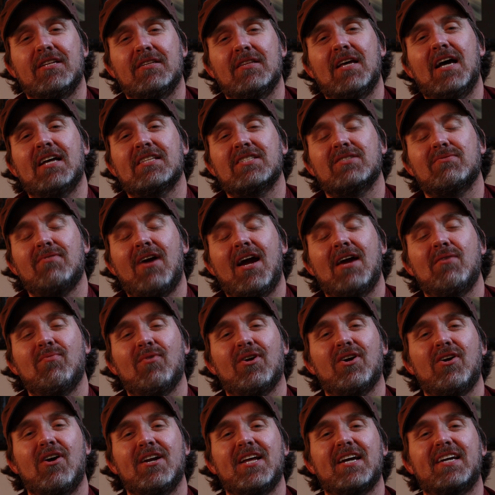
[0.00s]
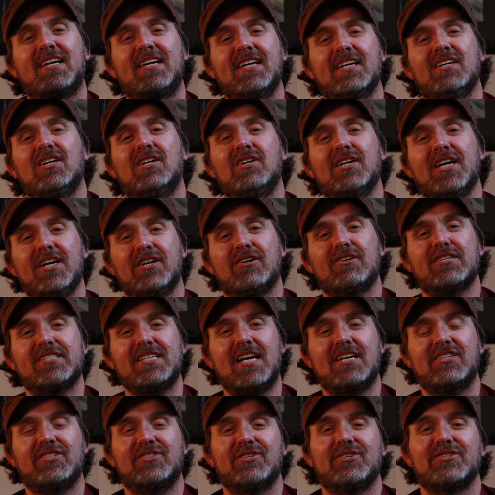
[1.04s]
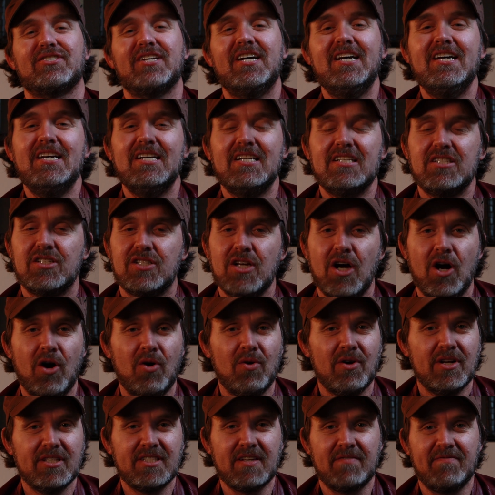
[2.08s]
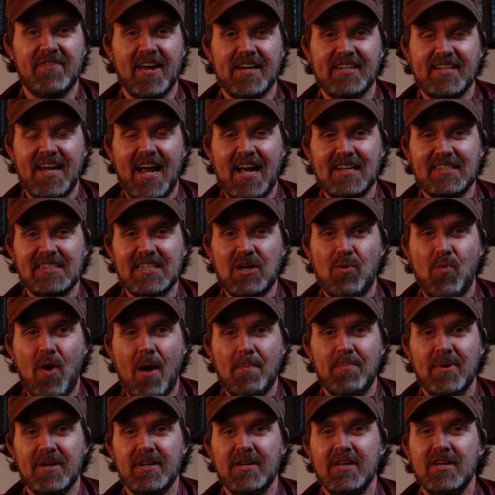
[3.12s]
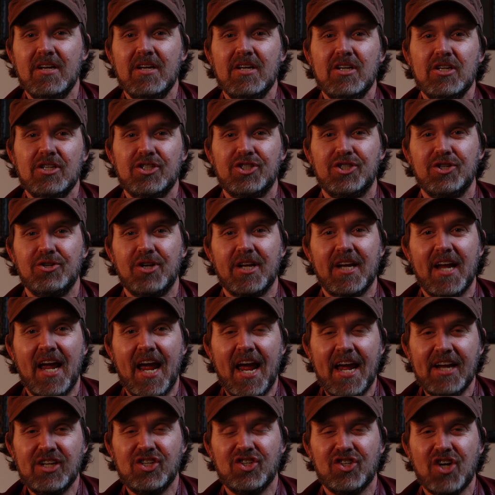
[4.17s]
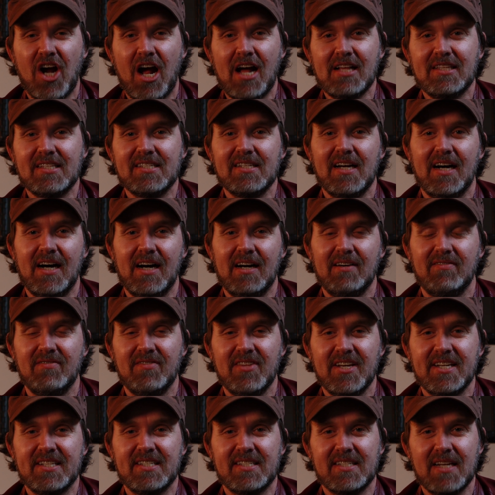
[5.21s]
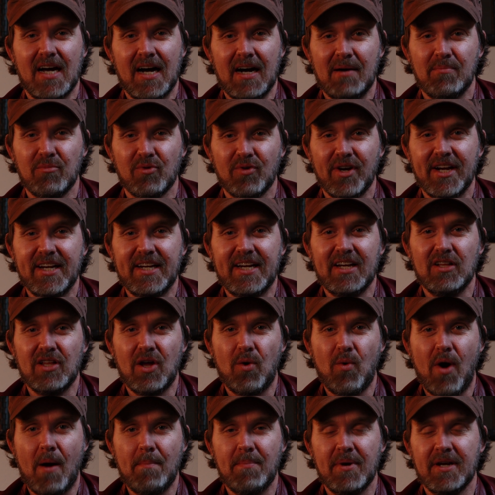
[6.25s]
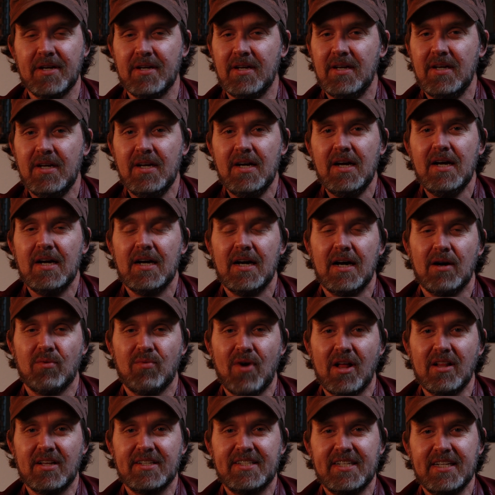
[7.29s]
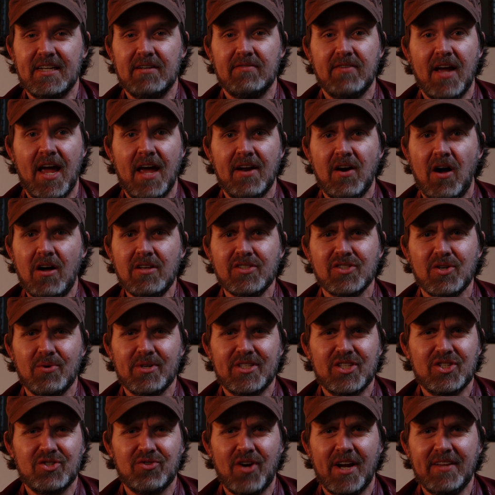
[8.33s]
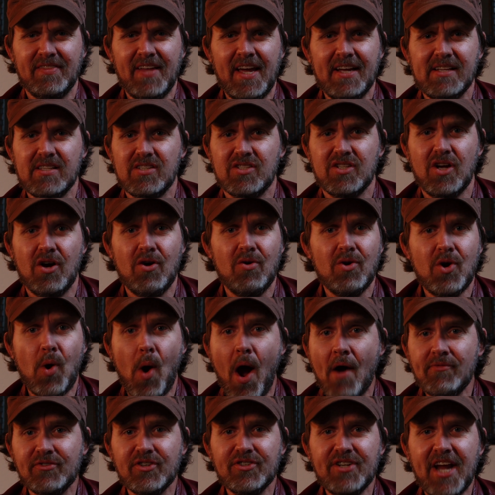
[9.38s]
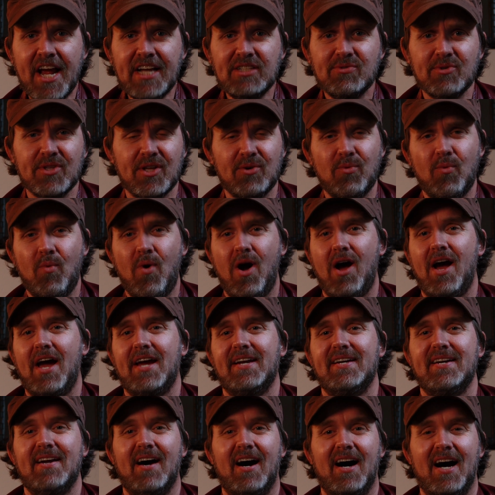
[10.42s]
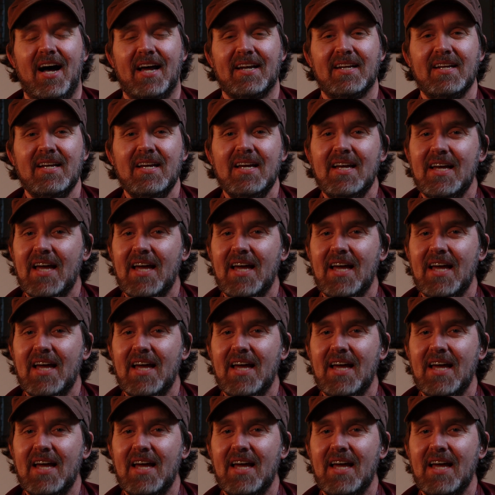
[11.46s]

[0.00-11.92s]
That's right, we're going to kill intercessors. So it's a fantastic weapon, shooting 8 shots of this Marine killing weapon relative, and also it's strength 8. So go after tanks with it. Why not?